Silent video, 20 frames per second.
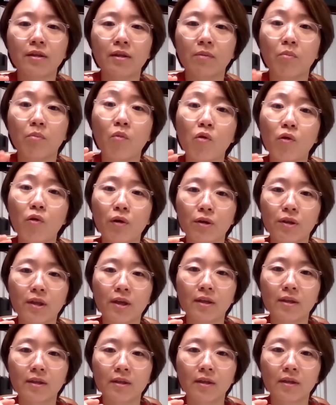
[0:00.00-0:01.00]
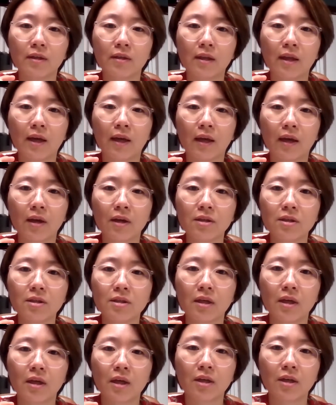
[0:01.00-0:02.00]
more authentic language.
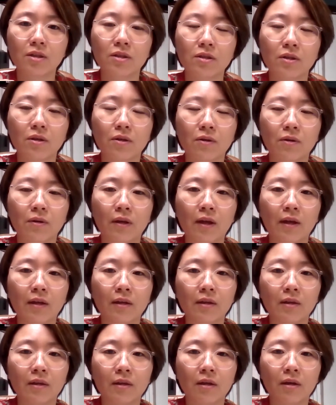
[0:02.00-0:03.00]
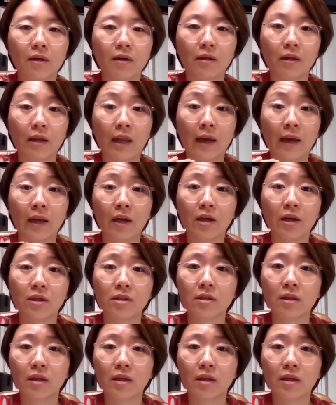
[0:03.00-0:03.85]
So not the language